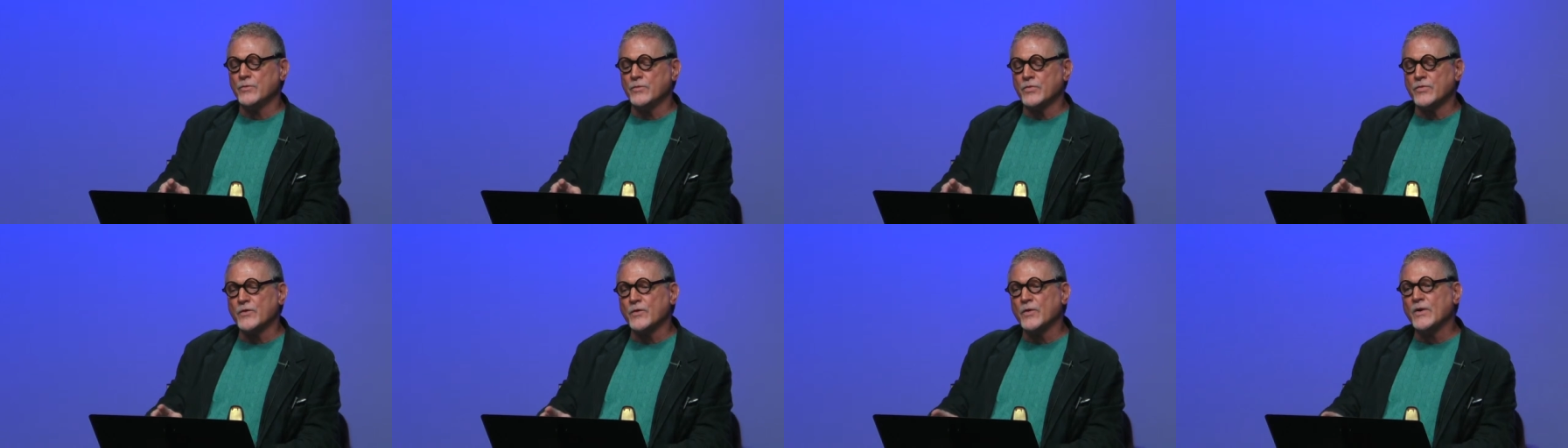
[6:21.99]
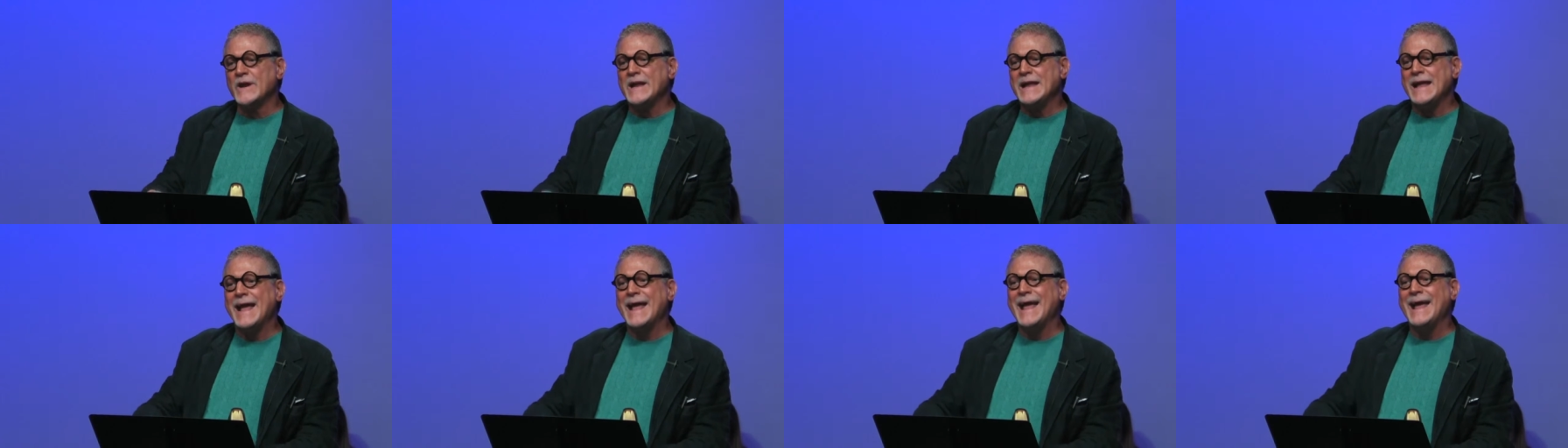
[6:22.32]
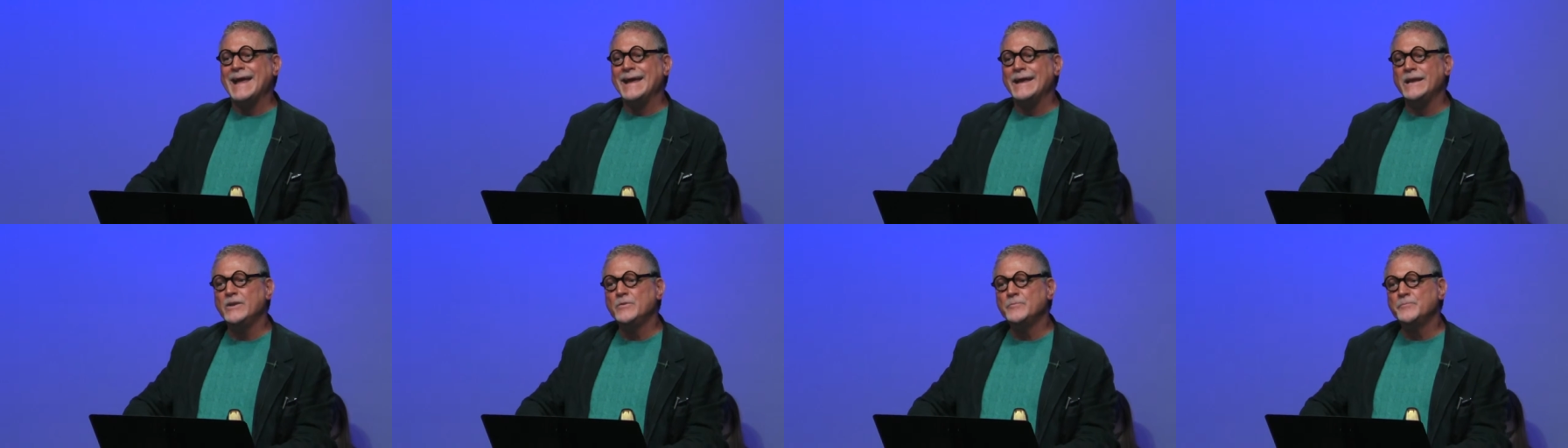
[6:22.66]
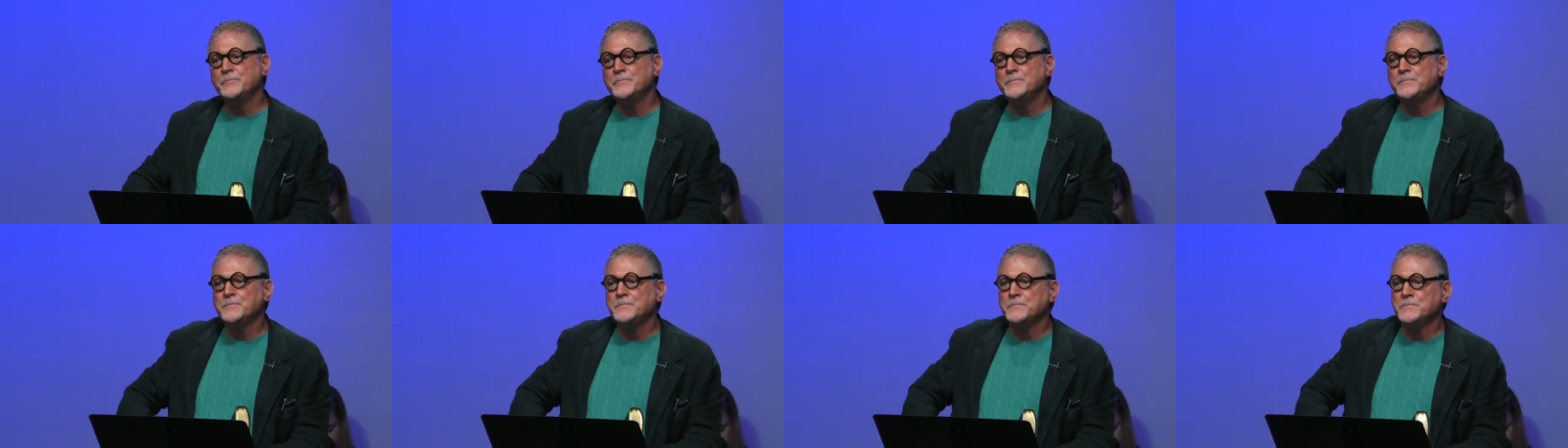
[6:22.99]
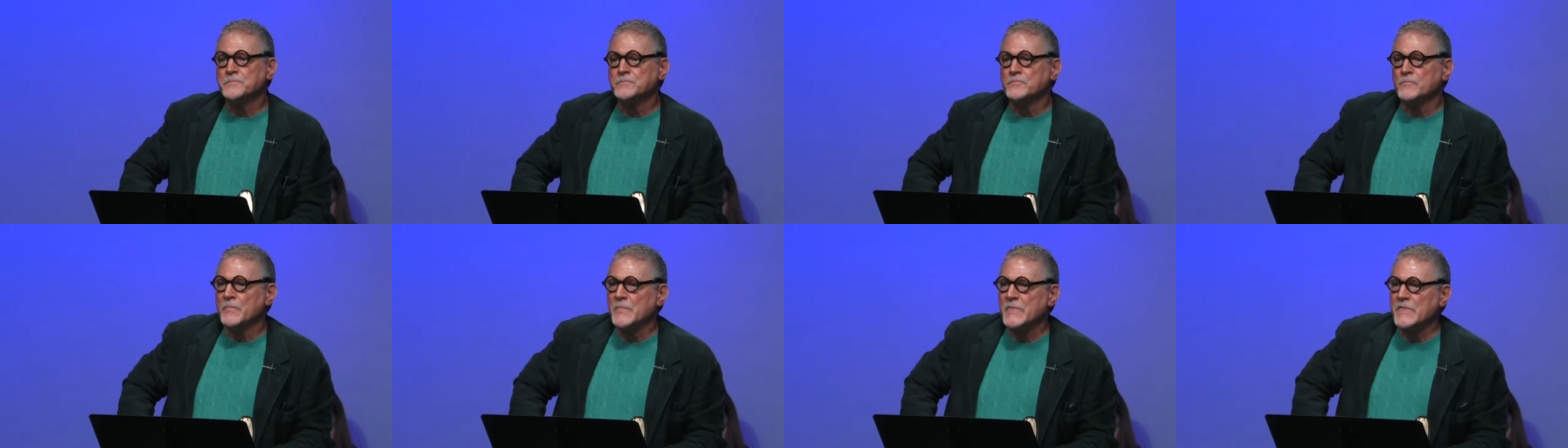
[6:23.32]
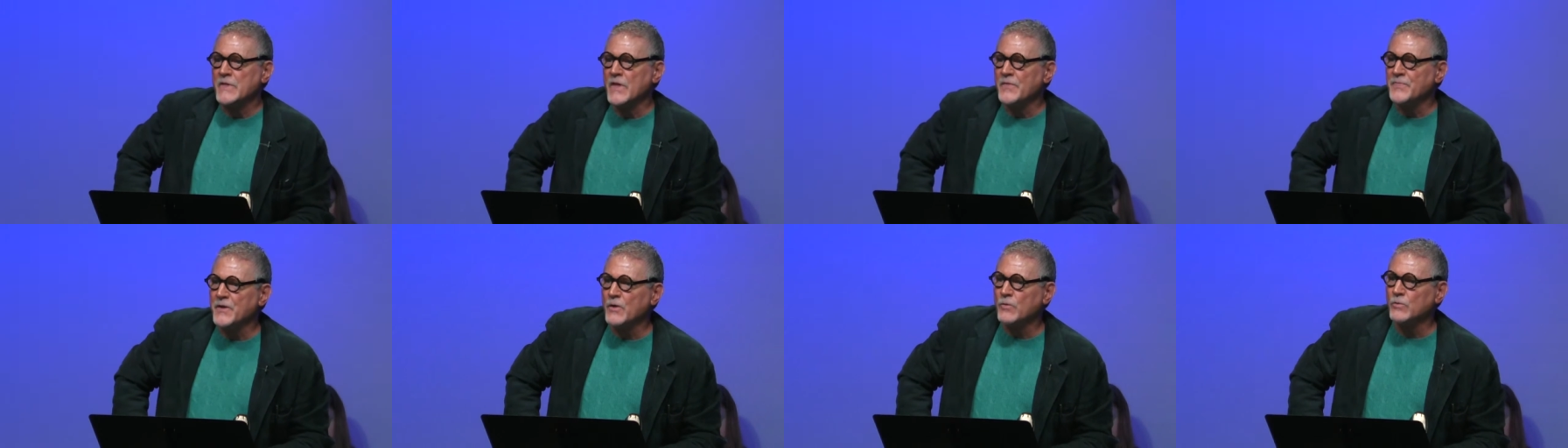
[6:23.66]
38,
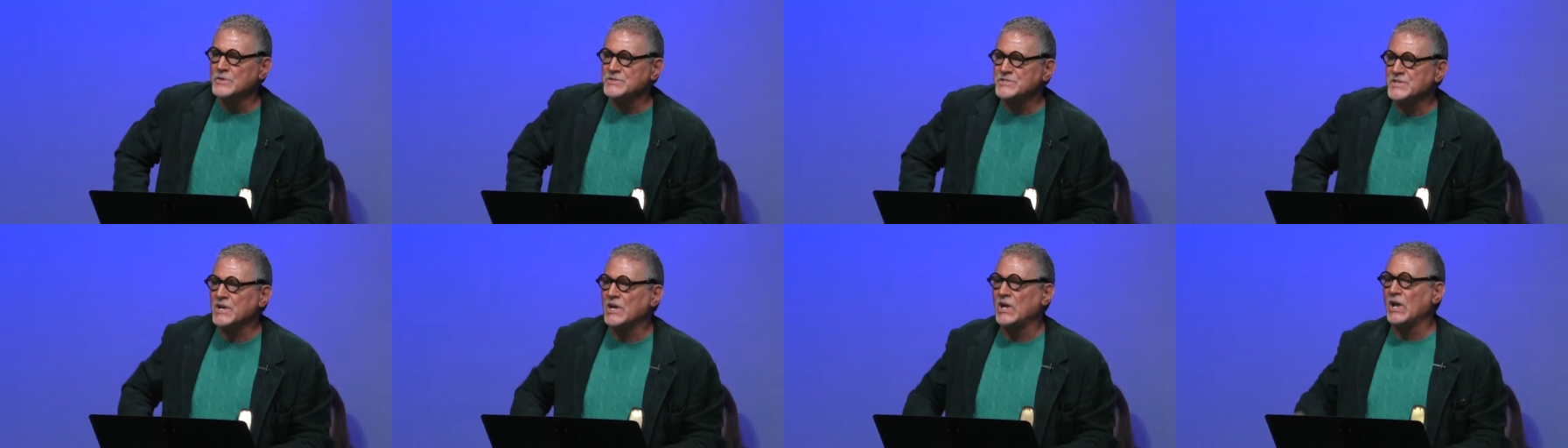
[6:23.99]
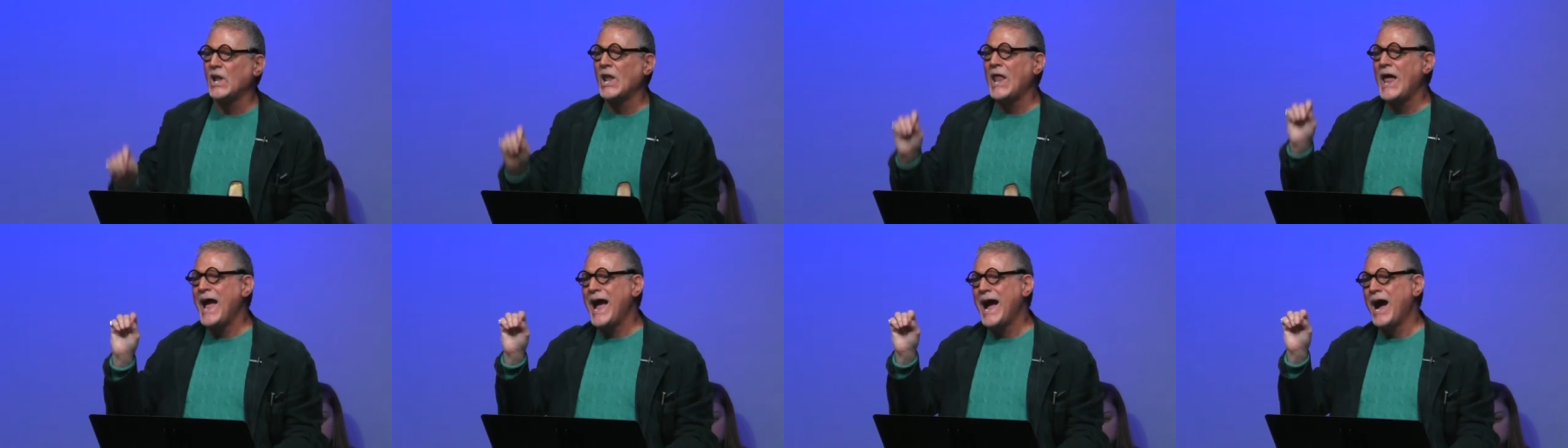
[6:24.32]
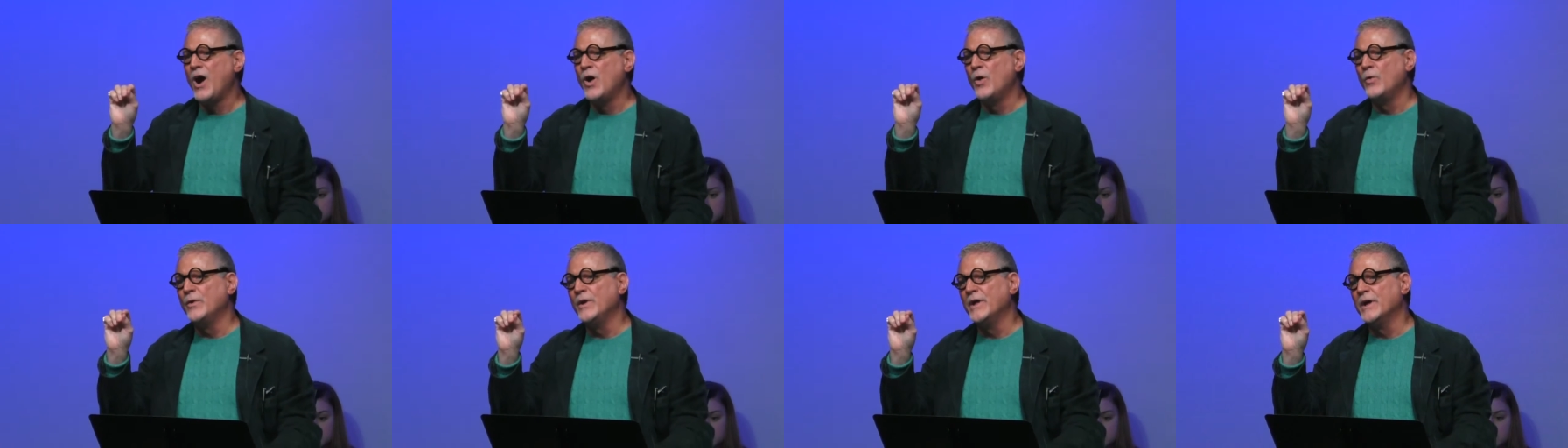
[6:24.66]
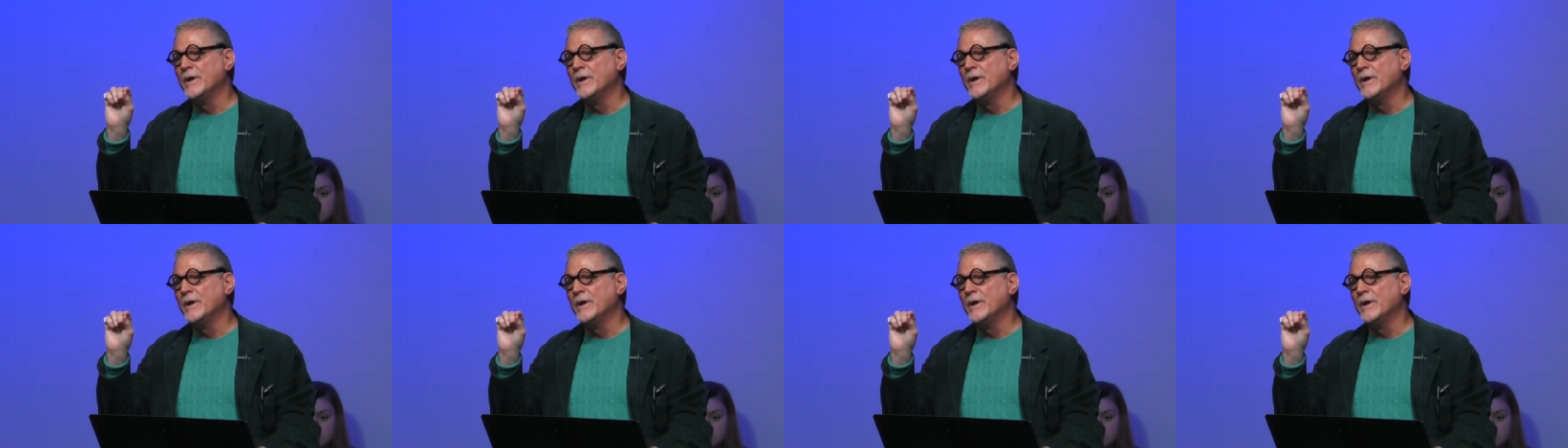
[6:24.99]
that there was a cloud